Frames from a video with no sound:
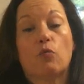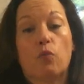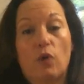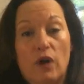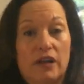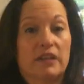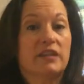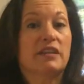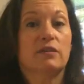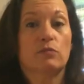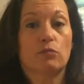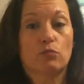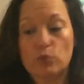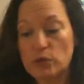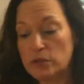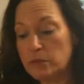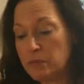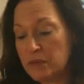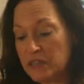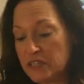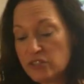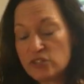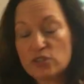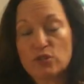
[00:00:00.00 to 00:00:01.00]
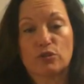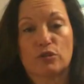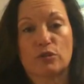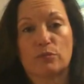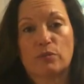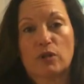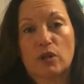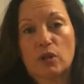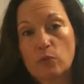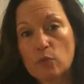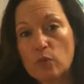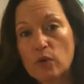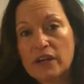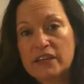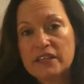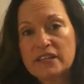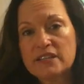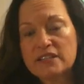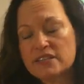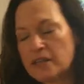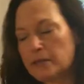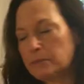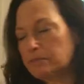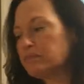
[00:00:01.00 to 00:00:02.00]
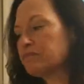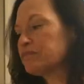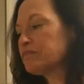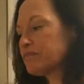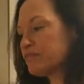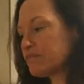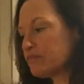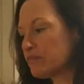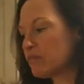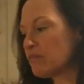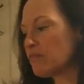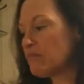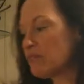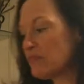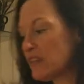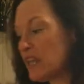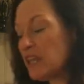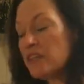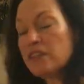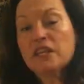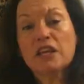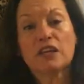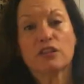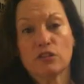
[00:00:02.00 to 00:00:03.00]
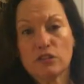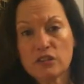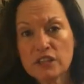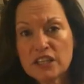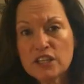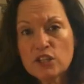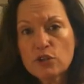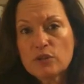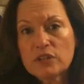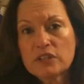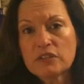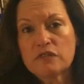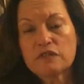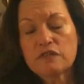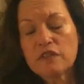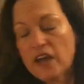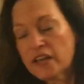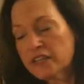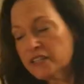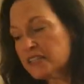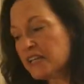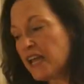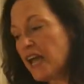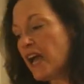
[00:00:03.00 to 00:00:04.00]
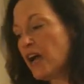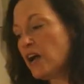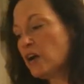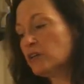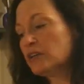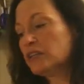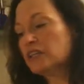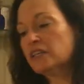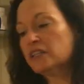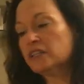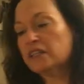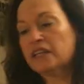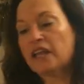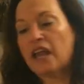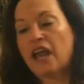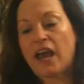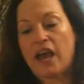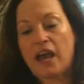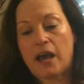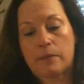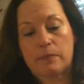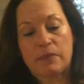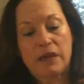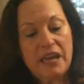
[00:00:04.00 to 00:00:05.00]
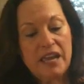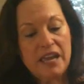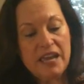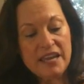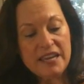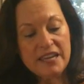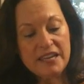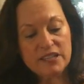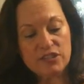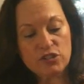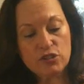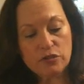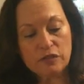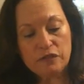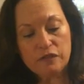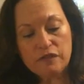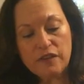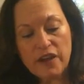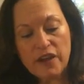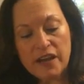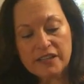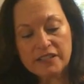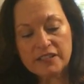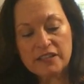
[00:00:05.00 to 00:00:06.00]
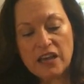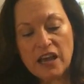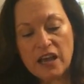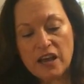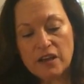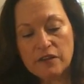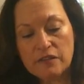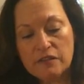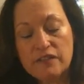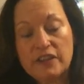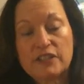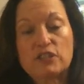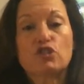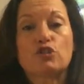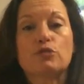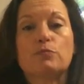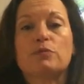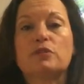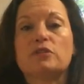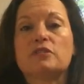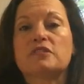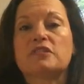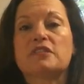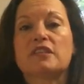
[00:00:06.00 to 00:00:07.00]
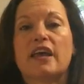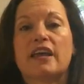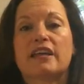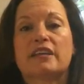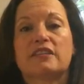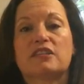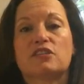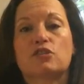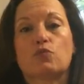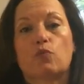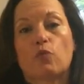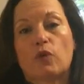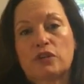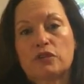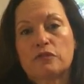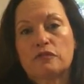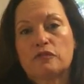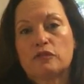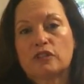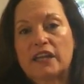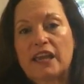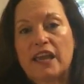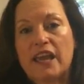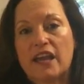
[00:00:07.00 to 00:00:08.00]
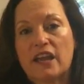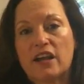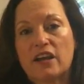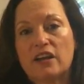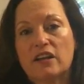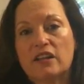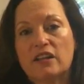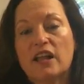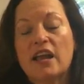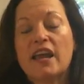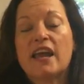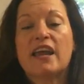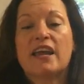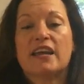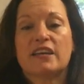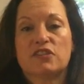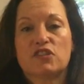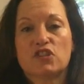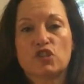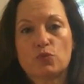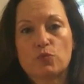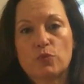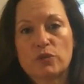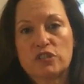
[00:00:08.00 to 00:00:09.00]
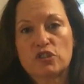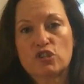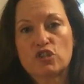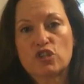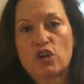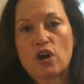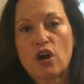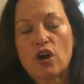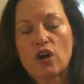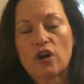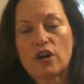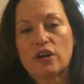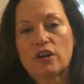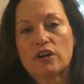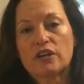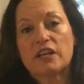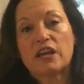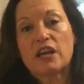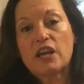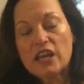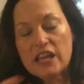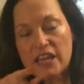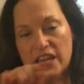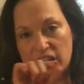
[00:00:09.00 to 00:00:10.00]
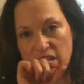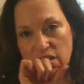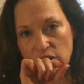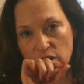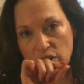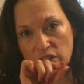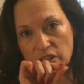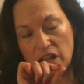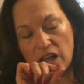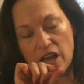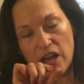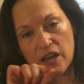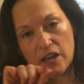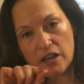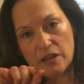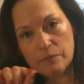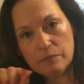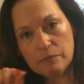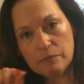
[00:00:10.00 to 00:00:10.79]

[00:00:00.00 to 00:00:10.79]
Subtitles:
what would be suitable and what isn't. The other thing you can find out in the app is you'll find vegetables like this wonderful kale and Swiss chard. It'll